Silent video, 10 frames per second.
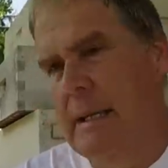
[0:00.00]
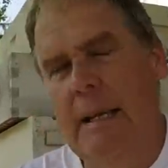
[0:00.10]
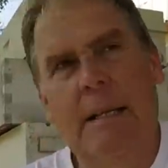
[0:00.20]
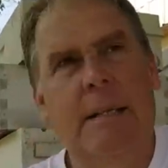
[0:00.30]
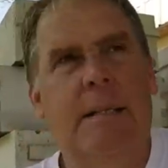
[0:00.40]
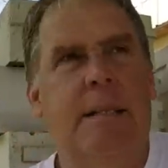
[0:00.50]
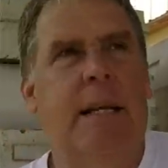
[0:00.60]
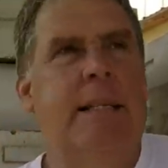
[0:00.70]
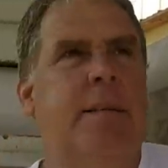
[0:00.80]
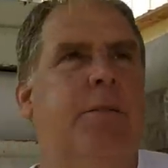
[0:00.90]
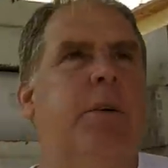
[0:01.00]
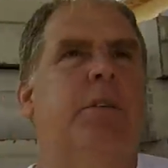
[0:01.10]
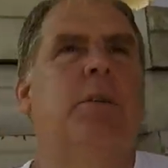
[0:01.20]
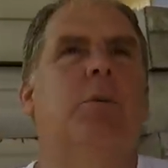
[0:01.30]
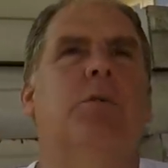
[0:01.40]
that's it for
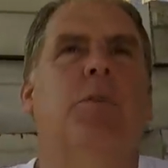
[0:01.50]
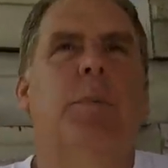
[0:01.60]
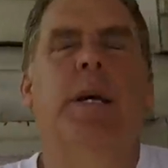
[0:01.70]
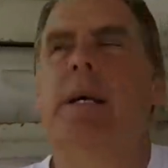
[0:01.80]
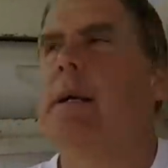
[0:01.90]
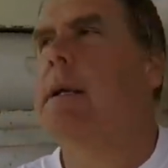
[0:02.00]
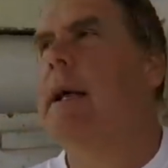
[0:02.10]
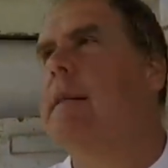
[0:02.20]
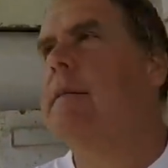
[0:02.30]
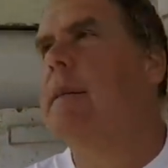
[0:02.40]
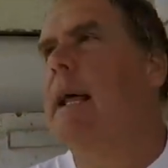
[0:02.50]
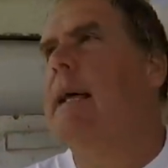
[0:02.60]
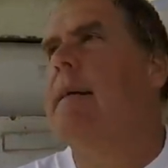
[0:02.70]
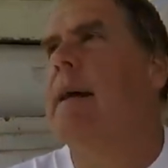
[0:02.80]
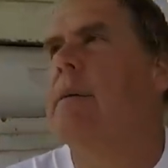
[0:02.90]
excluders for me. That's the
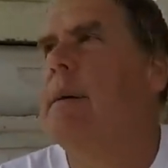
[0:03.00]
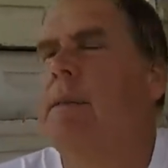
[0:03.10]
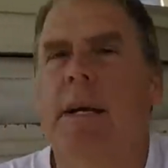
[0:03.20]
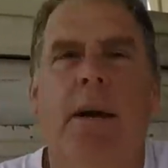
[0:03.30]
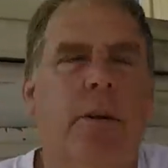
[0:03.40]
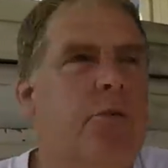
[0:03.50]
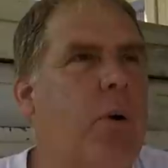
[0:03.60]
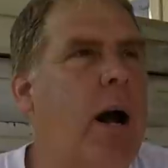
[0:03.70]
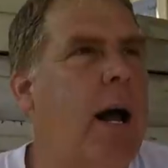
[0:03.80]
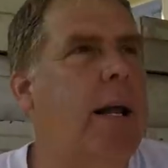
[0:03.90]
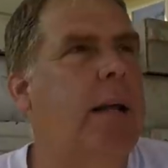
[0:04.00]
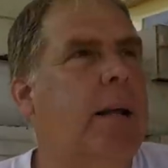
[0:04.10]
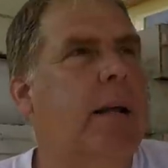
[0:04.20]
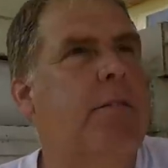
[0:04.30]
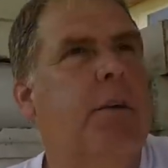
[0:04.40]
last. I don't even care to try
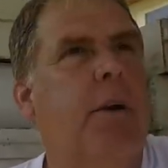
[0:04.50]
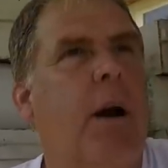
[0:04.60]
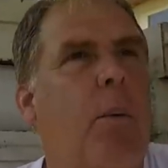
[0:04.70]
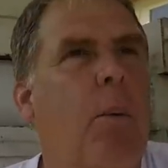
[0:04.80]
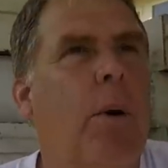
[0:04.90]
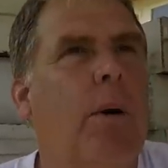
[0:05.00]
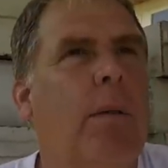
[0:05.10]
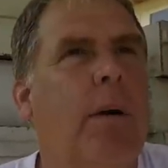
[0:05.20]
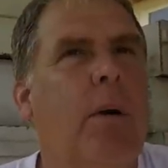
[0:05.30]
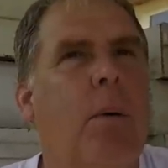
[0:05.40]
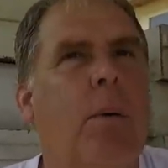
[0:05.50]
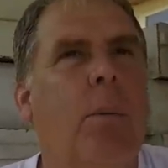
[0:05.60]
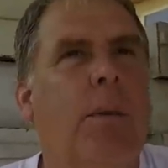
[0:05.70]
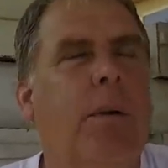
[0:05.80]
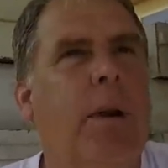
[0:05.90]
and figure out where they're
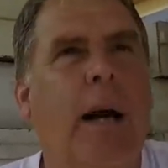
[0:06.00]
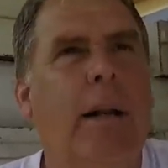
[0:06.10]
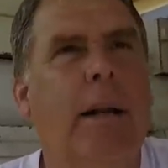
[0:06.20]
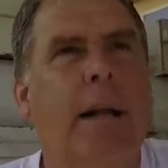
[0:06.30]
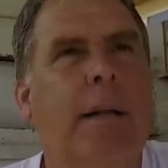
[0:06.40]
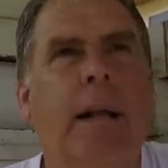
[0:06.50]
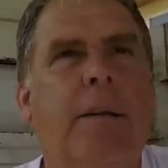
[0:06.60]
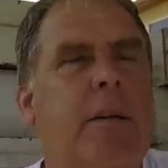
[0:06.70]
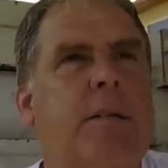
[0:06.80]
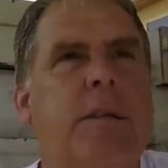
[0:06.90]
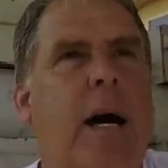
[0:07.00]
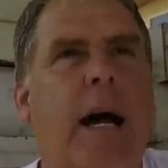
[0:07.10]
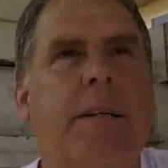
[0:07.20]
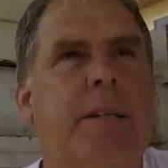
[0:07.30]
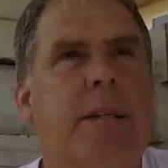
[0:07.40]
going, what they're,
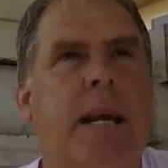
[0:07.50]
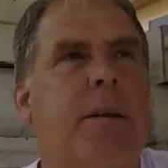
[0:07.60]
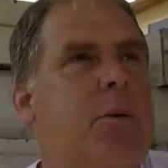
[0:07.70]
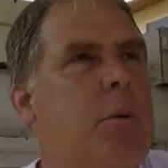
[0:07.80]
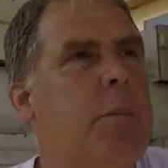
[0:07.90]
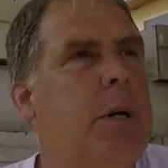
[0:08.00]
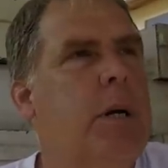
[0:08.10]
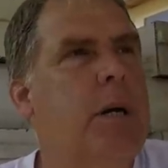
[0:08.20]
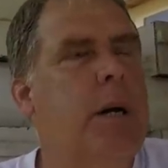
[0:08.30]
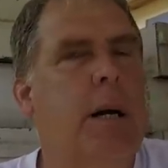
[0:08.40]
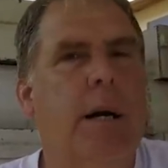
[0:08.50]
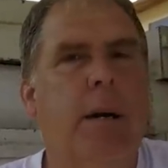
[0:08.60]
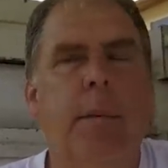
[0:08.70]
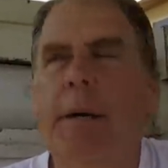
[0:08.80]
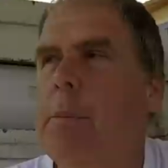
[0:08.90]
I just can't do them.
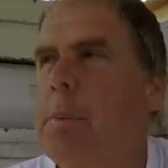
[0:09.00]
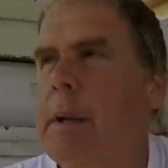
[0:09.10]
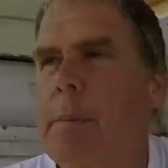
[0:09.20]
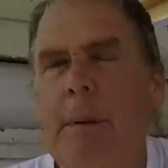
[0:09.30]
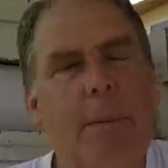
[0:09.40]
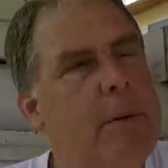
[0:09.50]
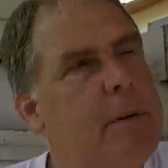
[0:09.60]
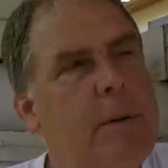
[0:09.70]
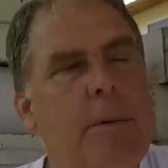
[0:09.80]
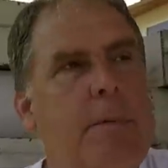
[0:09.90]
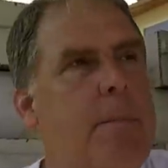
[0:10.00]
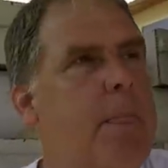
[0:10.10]
I know plenty of people that do,